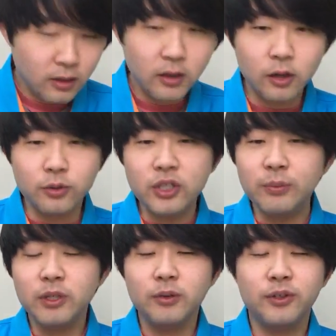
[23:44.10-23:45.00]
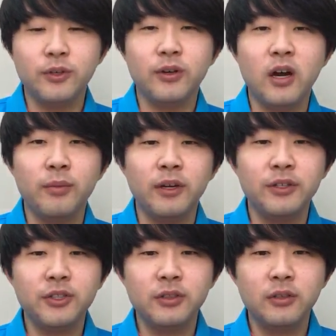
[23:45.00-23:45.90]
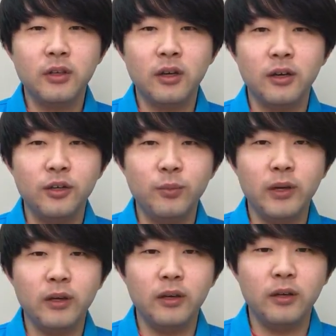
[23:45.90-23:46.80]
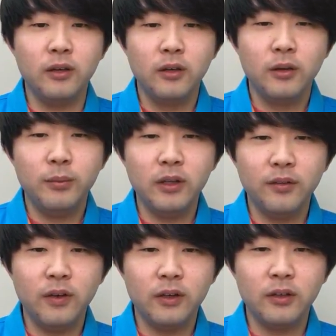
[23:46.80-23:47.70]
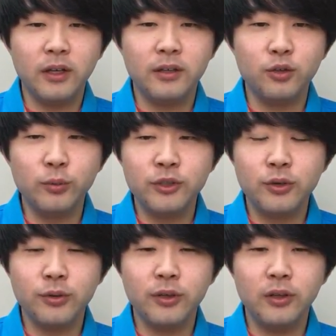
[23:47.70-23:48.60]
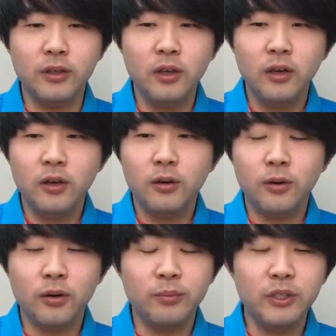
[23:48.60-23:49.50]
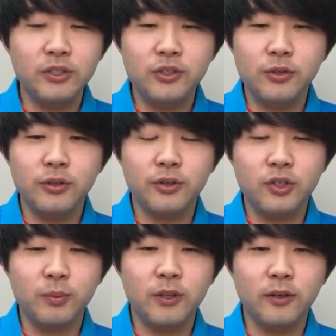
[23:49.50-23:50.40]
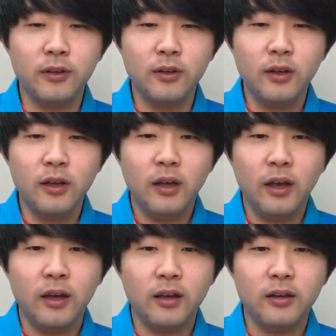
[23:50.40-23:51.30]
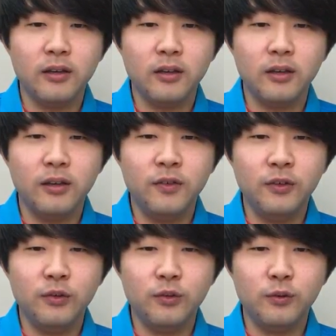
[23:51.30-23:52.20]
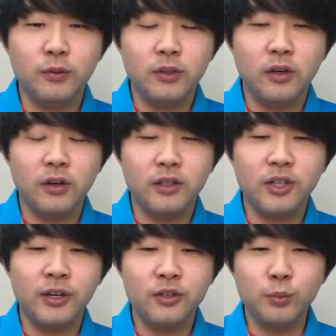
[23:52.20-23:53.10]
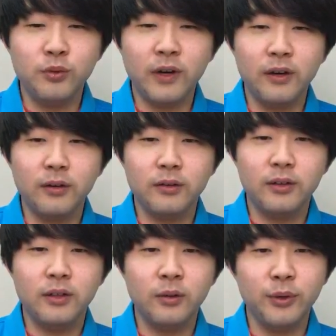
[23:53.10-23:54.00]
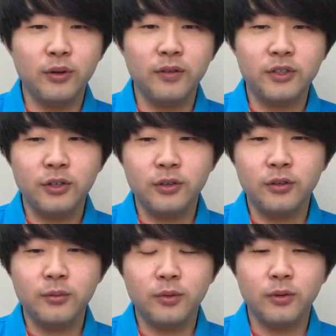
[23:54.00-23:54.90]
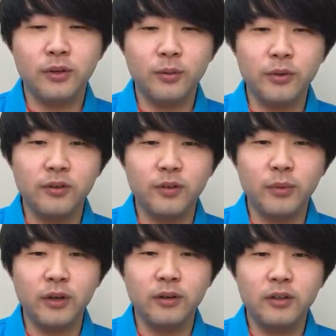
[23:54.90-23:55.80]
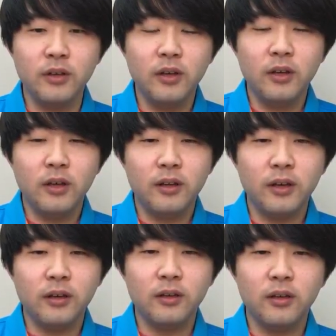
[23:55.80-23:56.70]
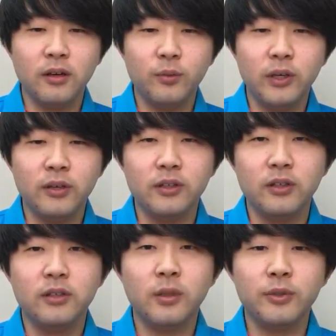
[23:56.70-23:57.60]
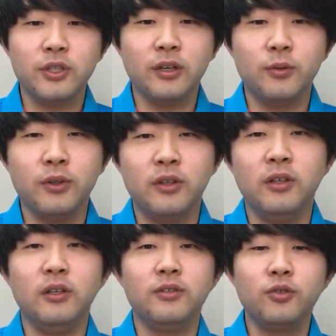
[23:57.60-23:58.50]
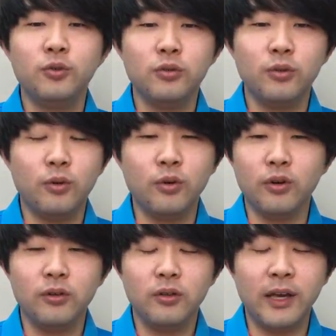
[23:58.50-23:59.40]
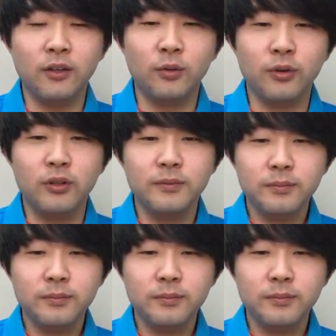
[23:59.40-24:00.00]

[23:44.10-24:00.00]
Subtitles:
Oh, same thing with your accommodation. You may be living in like a dormitory or a mini studio or something, and if you are deciding to move out in the middle of a term or in the middle of a month, then we can double check with the school or landlord